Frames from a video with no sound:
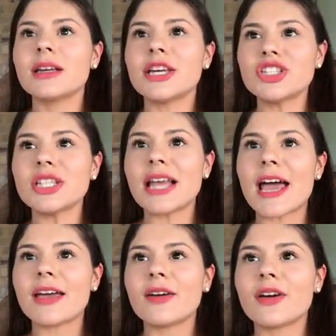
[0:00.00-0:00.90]
In
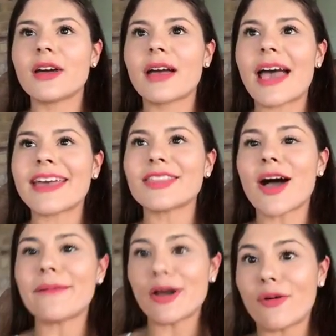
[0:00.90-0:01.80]
July, I
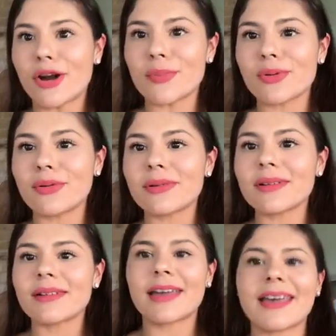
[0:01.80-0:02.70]
thought my water broke,
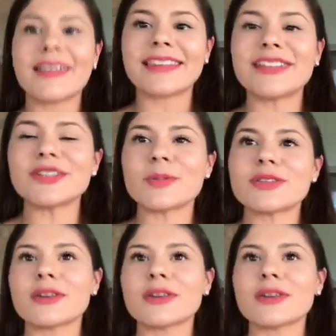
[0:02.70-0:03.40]
and they took me to